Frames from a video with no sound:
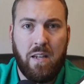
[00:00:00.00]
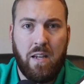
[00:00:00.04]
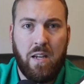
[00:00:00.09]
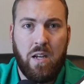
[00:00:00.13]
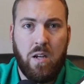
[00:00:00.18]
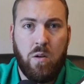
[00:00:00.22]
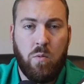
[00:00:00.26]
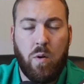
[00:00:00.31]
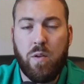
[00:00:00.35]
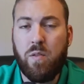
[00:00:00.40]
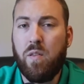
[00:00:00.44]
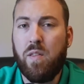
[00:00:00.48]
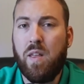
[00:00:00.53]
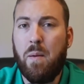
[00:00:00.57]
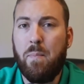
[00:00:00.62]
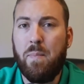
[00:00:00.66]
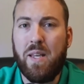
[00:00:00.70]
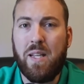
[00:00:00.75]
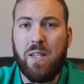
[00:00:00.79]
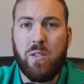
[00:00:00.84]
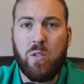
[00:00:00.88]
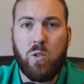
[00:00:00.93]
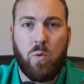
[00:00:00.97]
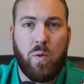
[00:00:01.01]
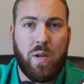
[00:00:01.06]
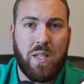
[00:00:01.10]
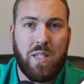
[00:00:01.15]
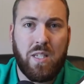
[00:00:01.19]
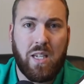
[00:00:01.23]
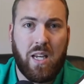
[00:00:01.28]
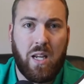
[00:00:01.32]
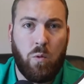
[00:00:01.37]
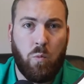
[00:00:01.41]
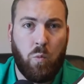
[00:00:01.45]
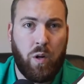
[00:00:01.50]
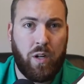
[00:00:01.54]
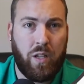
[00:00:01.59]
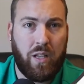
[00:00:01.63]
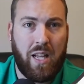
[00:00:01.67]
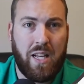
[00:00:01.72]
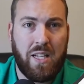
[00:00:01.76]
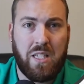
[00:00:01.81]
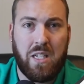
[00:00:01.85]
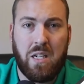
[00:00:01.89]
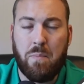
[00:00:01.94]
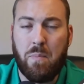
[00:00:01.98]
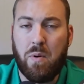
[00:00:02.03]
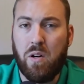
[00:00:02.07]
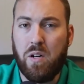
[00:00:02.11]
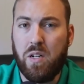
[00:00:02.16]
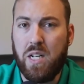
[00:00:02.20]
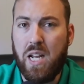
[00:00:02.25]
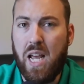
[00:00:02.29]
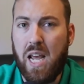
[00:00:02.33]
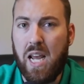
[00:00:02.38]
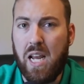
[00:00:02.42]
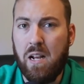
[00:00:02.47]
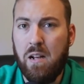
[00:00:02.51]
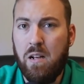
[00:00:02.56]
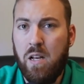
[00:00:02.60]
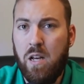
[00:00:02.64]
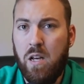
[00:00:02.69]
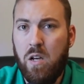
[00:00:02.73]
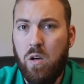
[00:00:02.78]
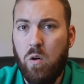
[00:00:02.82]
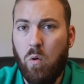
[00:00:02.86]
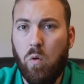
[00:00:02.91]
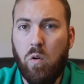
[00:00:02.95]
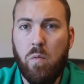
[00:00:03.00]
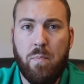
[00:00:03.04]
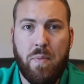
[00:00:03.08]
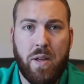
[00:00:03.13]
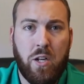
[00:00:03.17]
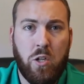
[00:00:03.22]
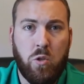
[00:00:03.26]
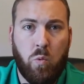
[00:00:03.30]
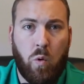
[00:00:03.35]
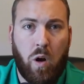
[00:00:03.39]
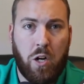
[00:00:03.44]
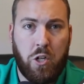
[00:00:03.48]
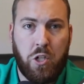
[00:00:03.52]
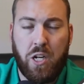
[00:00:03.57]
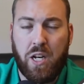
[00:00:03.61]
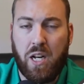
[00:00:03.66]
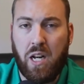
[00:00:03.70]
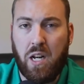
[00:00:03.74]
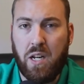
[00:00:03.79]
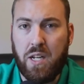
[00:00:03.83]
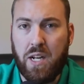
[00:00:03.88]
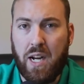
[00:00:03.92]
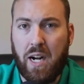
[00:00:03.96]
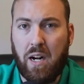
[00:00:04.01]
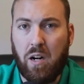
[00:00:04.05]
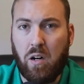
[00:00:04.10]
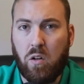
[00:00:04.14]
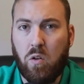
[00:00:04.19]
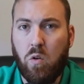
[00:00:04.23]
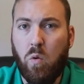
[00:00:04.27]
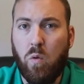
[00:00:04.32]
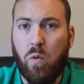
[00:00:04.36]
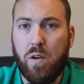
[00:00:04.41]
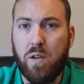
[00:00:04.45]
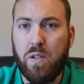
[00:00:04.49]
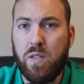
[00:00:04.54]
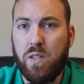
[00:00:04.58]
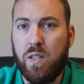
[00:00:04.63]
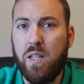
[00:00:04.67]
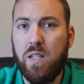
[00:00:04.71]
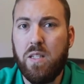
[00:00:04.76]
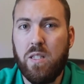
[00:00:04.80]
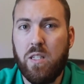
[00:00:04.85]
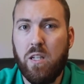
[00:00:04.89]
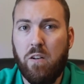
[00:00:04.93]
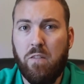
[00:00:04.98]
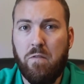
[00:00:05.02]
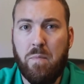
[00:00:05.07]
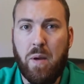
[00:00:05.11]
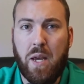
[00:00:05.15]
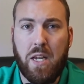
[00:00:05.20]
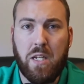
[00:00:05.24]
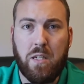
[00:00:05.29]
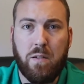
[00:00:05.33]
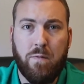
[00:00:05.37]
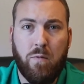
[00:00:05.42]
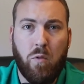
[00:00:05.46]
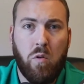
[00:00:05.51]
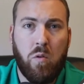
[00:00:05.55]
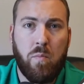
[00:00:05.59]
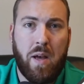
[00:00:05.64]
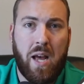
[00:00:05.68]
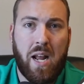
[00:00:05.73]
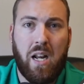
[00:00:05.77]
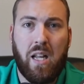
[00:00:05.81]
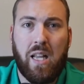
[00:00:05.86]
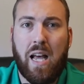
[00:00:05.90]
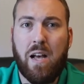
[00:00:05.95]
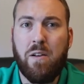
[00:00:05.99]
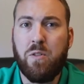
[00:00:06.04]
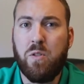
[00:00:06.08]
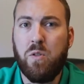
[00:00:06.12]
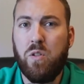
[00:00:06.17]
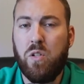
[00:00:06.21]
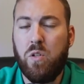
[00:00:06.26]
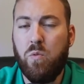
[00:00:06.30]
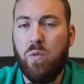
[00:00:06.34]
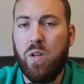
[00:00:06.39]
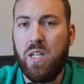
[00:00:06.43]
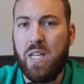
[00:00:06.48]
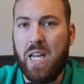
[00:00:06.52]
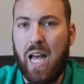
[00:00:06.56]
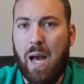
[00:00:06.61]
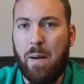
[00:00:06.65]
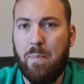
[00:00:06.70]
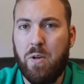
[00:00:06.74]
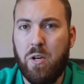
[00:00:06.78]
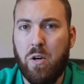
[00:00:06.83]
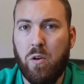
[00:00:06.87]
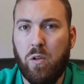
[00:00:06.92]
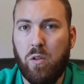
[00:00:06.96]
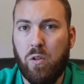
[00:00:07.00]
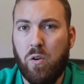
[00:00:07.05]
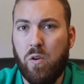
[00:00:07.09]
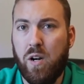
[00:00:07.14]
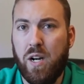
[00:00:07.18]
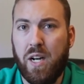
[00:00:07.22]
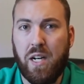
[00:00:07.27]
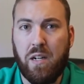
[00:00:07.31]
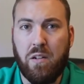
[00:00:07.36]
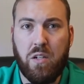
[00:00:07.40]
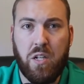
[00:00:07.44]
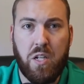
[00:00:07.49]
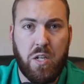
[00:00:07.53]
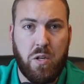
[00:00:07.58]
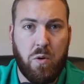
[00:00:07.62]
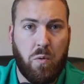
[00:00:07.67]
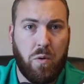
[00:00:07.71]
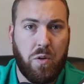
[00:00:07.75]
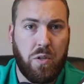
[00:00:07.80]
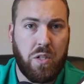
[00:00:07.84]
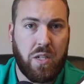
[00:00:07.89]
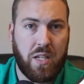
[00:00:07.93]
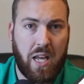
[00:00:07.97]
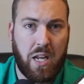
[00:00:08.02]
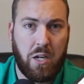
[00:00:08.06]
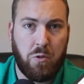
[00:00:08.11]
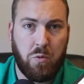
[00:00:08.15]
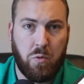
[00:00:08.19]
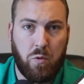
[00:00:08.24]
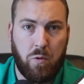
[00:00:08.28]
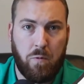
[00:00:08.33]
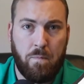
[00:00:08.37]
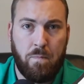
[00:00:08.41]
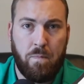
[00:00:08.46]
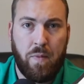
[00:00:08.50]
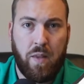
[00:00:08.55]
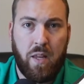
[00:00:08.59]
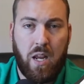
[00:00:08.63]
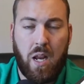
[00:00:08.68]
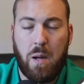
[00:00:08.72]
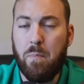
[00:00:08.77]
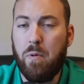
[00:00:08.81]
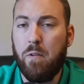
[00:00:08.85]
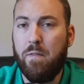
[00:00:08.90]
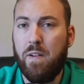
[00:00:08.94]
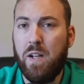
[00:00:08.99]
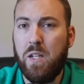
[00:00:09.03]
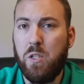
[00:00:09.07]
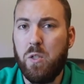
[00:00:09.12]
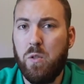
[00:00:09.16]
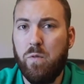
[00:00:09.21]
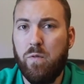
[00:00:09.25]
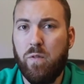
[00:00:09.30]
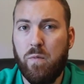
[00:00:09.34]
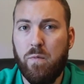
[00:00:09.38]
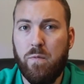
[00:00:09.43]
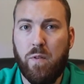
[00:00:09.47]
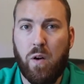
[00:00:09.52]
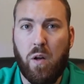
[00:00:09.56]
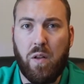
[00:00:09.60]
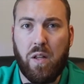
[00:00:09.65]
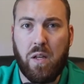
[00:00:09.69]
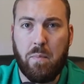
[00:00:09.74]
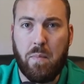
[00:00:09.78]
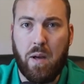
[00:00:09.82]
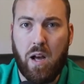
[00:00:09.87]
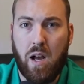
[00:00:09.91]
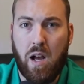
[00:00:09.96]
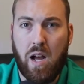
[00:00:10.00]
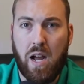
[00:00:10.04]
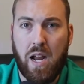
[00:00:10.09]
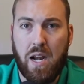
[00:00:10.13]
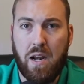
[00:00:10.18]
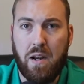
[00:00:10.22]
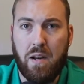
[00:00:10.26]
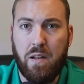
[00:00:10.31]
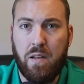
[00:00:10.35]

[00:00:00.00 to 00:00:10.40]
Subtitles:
Whether that means squeezing in one lesson per day or binge watching an entire course, this self-paced format allows you to adapt your learning to your schedule and prevents you from falling behind.